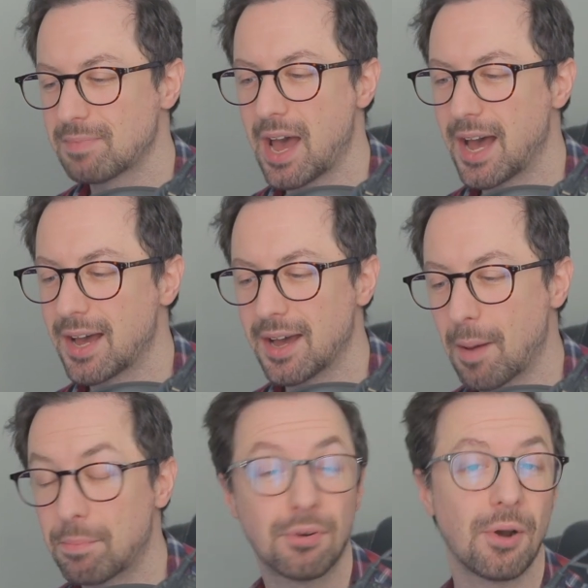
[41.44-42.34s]

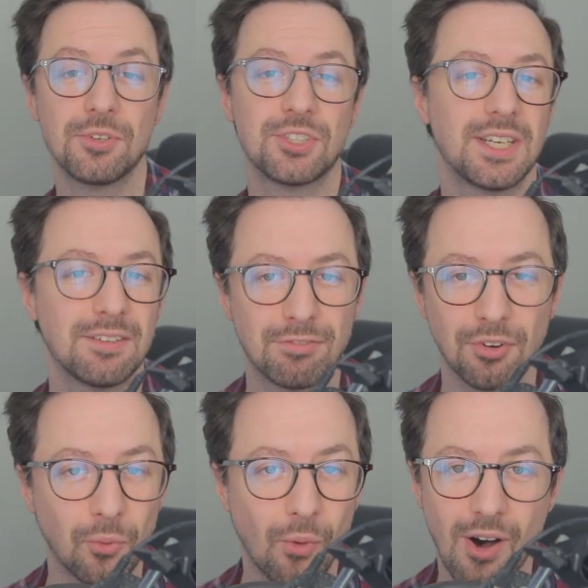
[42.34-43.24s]
approaching
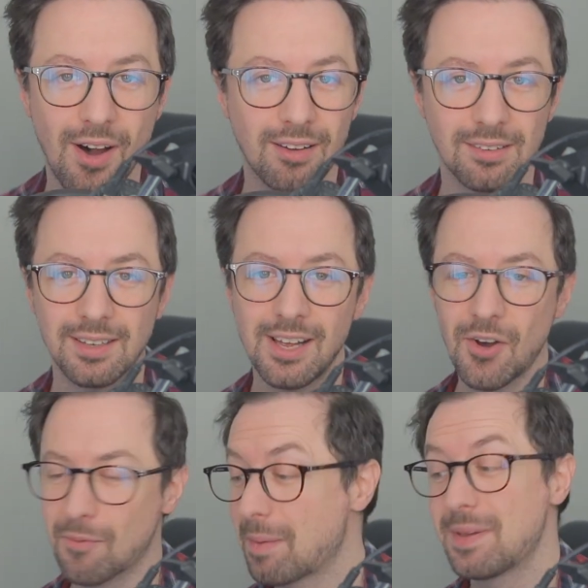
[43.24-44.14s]
for a while,
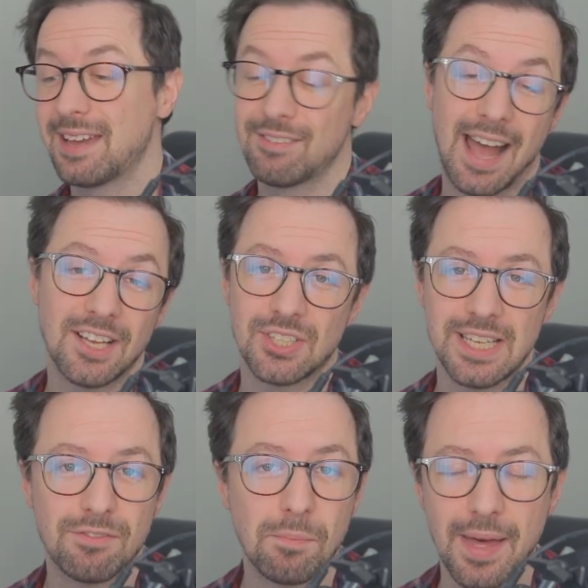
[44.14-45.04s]
or maybe
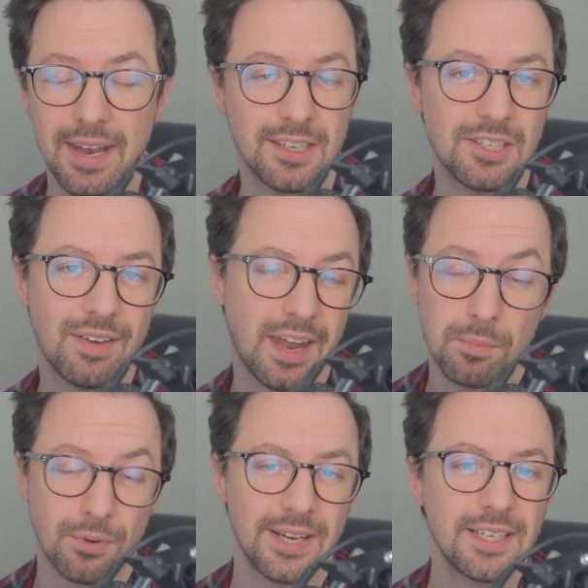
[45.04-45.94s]
actually even better, you've had a
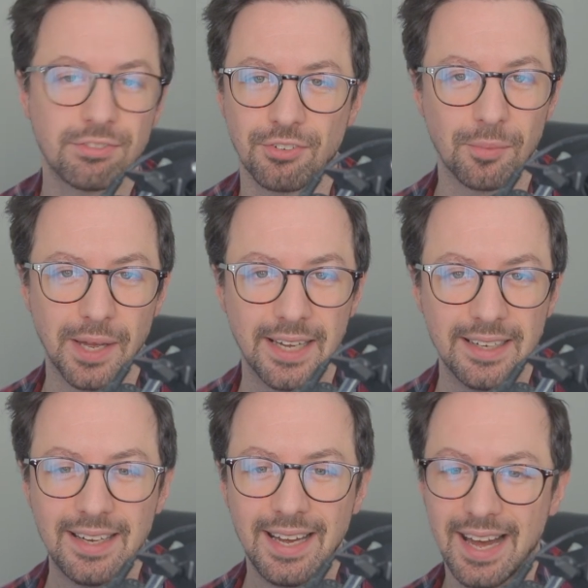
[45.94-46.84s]
break from it
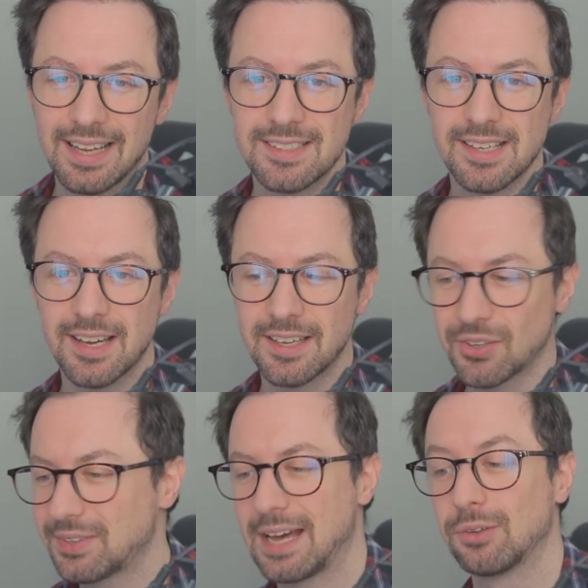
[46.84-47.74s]
and
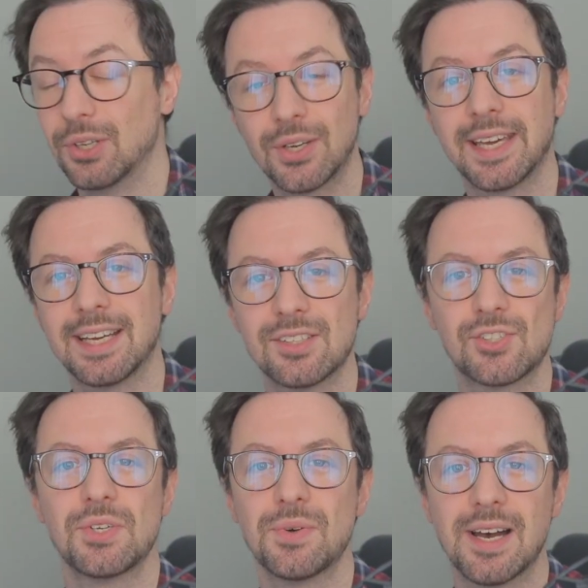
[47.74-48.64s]
you're now looking
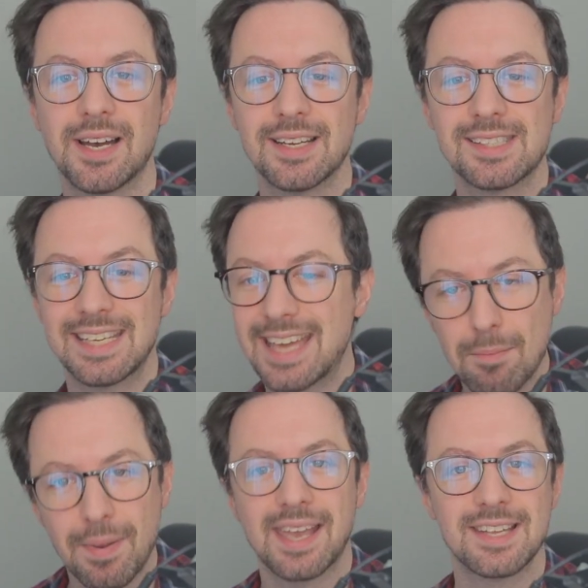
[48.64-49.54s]
to
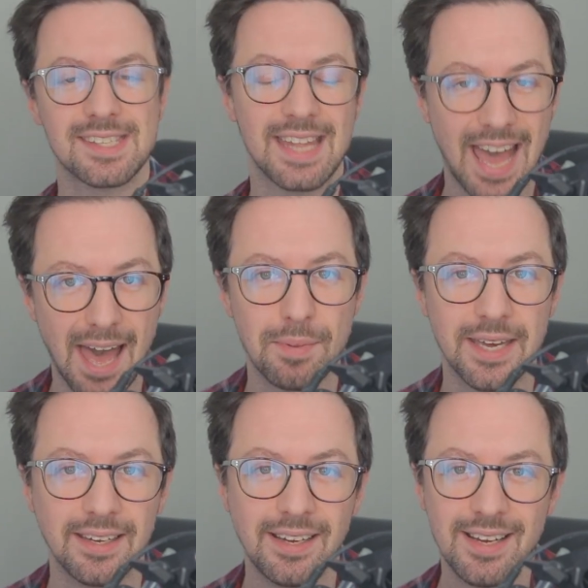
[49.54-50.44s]
get back into the
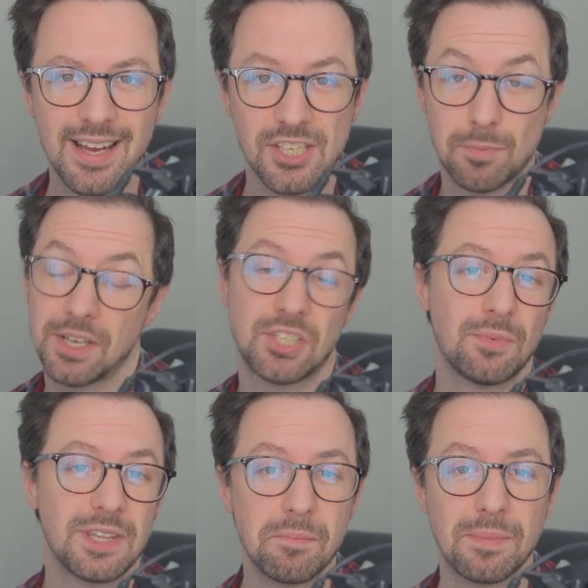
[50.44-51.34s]
habit, especially
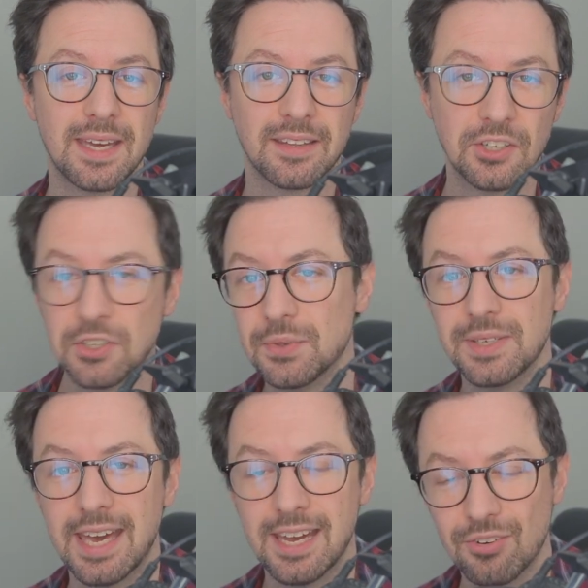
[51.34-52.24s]
with it being the new
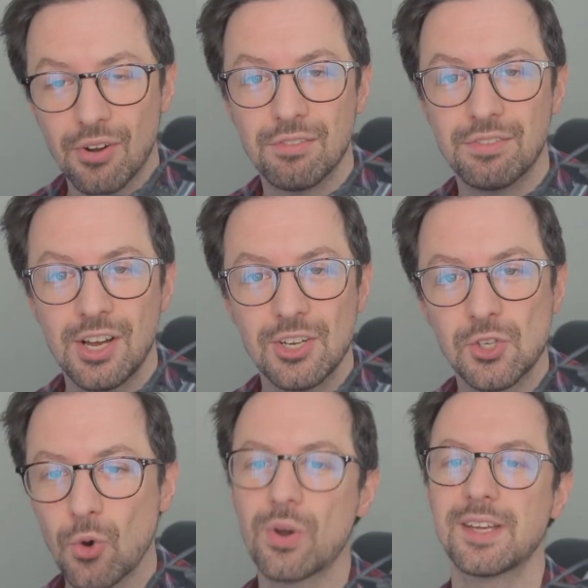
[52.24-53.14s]
year, of
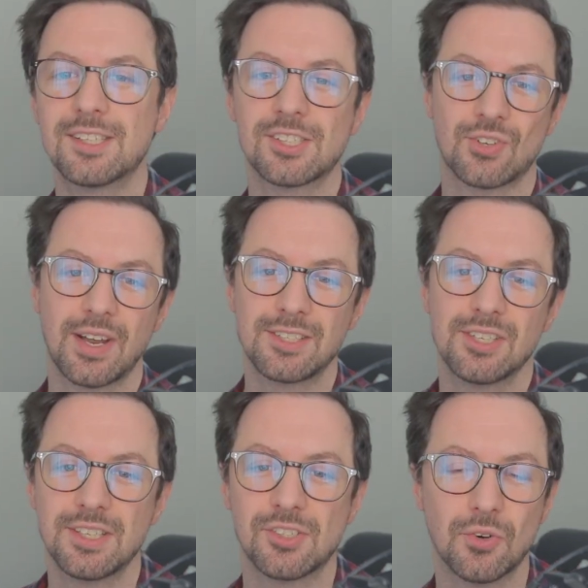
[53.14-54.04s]
talking to
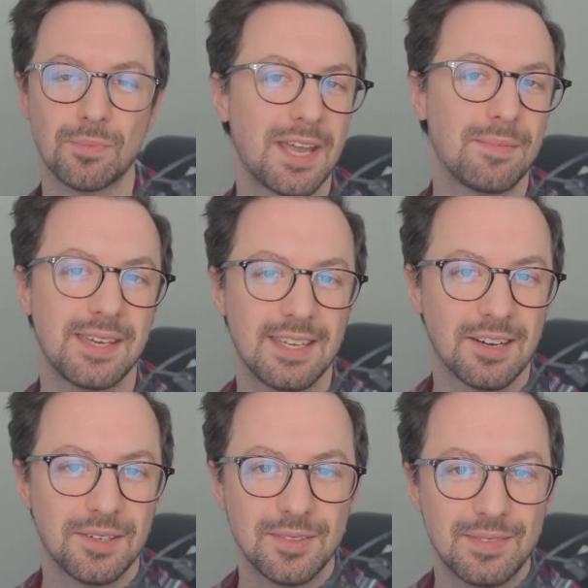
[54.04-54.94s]
strangers, or maybe, you
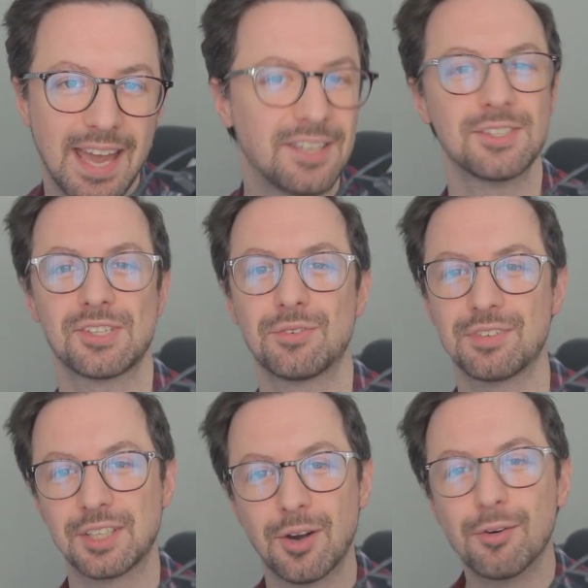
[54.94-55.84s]
know, getting yourself
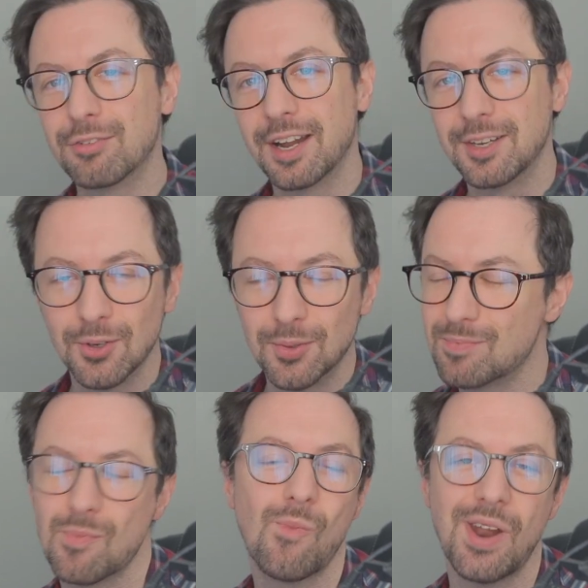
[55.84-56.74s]
a girlfriend or
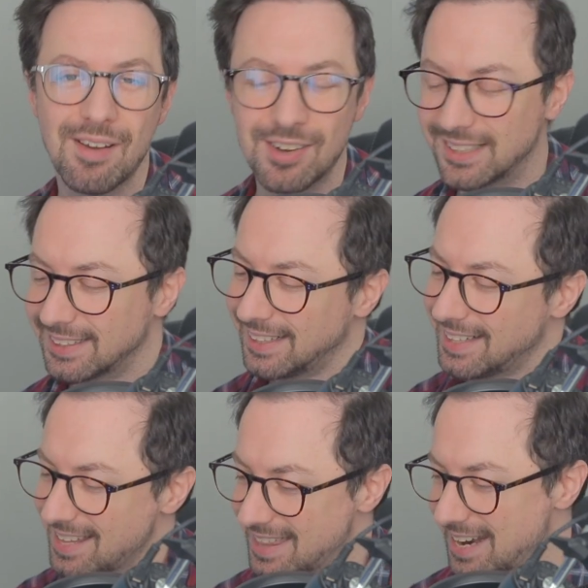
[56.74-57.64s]
whatever,
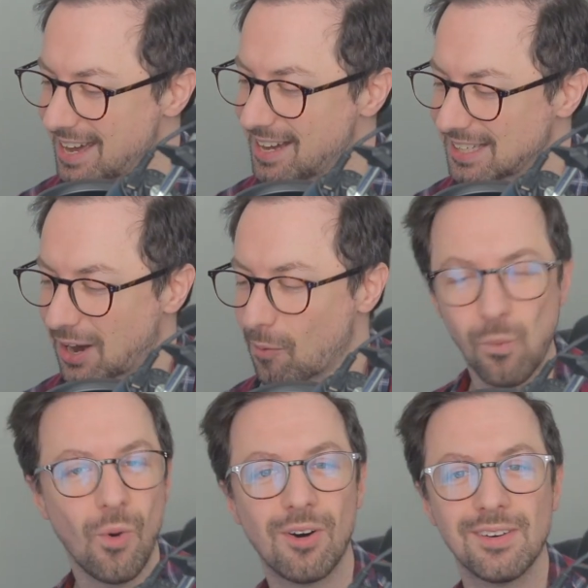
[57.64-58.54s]
then you know,
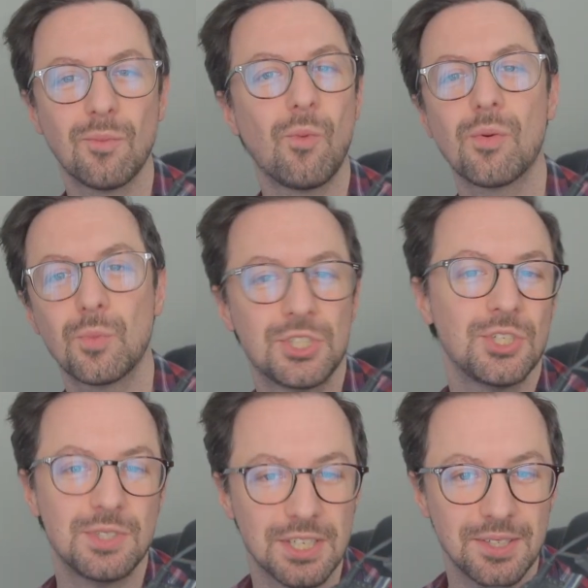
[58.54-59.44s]
what would
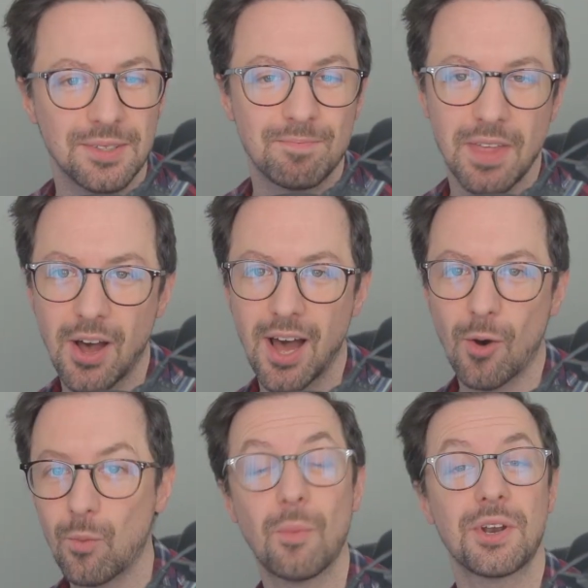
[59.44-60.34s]
you do,
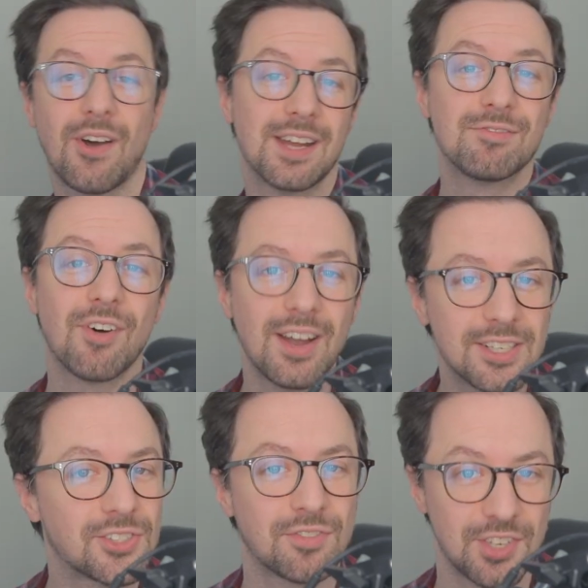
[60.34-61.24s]
or what would I
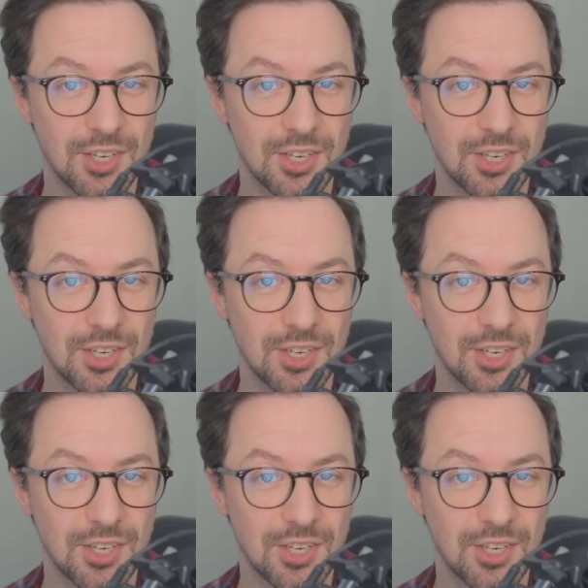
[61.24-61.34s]
advise for